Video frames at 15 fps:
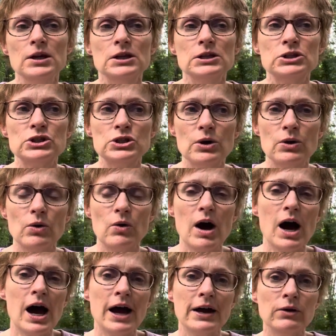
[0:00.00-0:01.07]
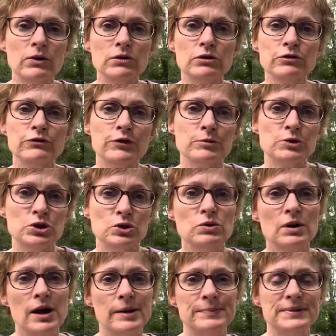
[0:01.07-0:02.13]
So I ordered from two
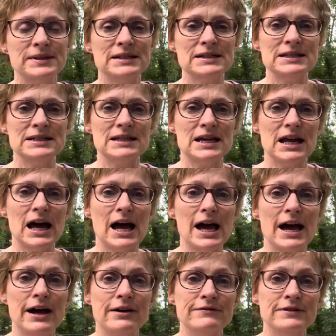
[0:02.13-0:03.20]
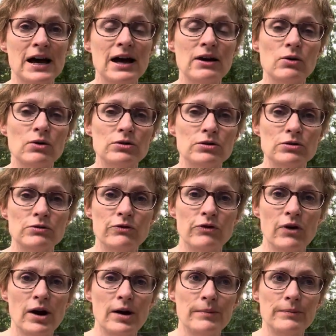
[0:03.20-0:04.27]
companies that I have not ordered
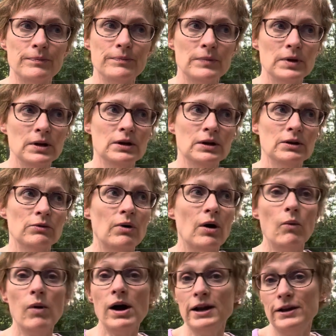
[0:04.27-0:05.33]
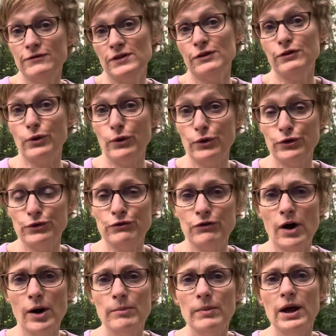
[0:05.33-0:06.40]
from. Well, one I've never ordered
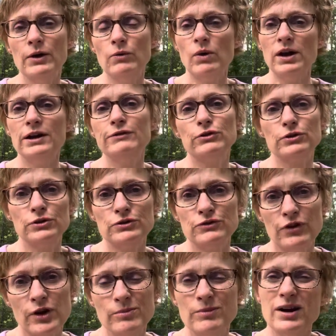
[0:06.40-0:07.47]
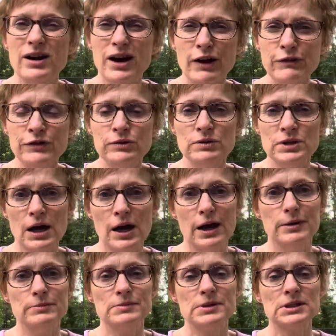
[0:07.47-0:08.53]
from and one I've ordered from a few
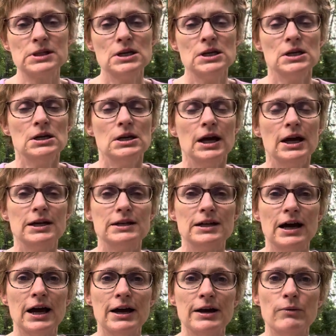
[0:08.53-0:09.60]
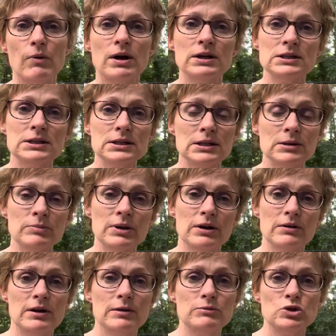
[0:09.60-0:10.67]
times. And I wanted to compare
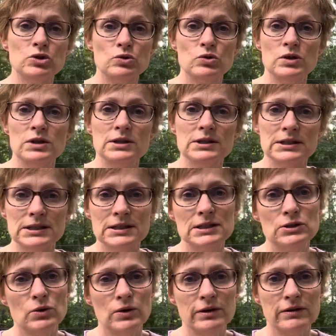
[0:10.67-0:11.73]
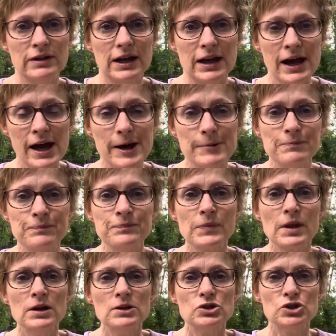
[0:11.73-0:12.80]
them to the existing oil that I had.
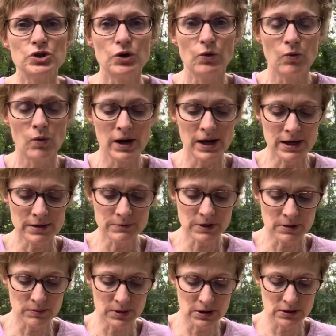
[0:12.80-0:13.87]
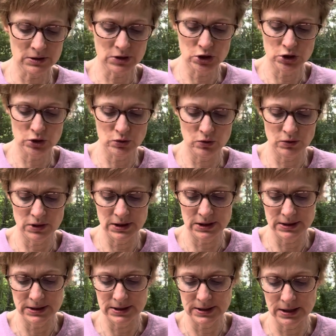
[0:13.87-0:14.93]
So what I'm comparing to
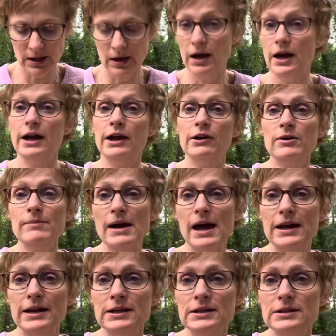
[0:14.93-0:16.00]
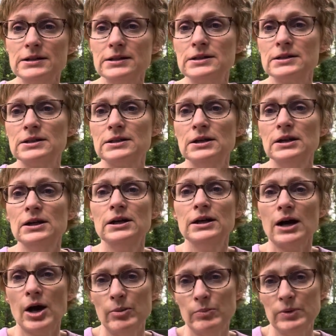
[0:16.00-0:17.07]
is uh, Aromatics
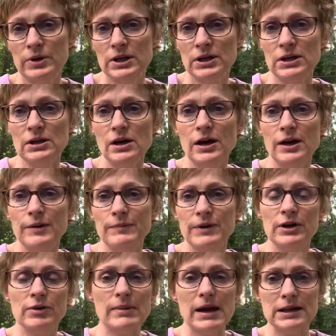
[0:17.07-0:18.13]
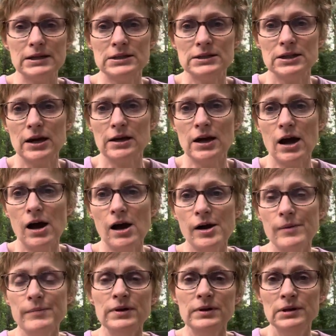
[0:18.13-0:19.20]
Company, um,
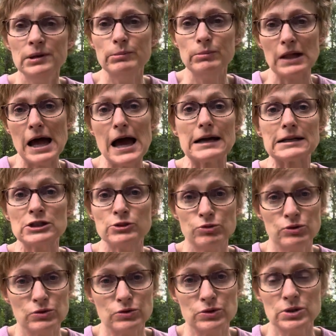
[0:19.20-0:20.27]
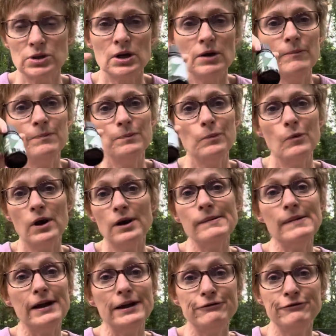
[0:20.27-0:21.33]
aromatics.com, Black Spruce. One of
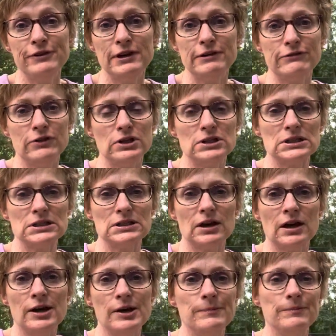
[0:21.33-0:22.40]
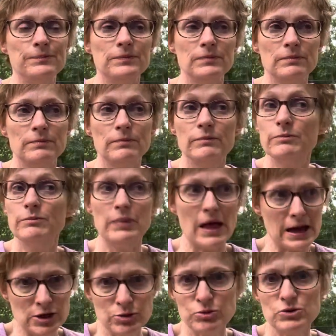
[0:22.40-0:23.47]
my favorites. Um,
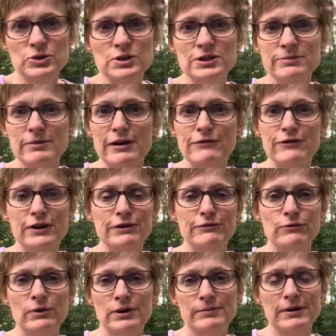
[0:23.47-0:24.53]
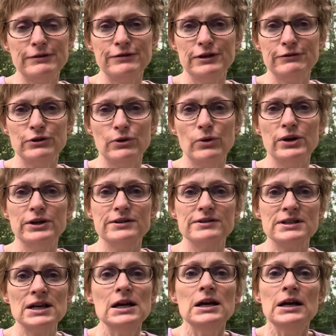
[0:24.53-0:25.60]
Black spruce is my favorite, one of my favorite
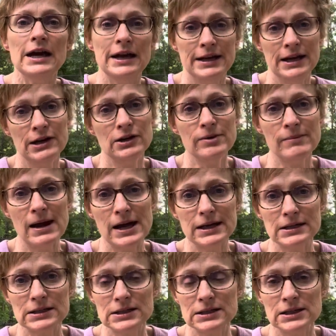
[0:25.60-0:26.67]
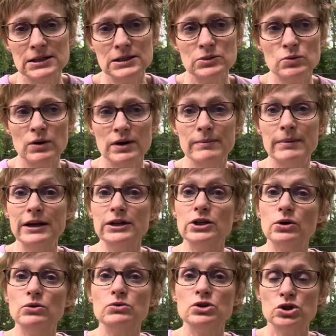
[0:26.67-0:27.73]
oils, and Aromatics is one of my
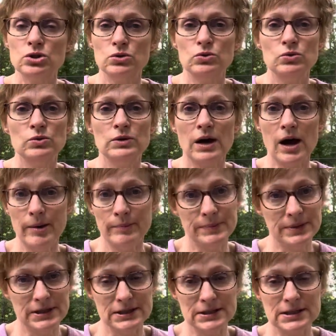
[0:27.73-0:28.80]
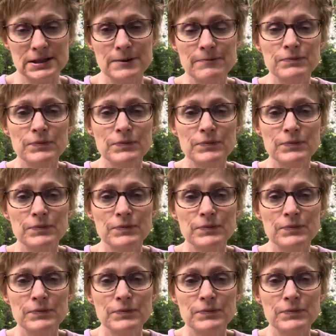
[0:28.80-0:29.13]
go-to companies.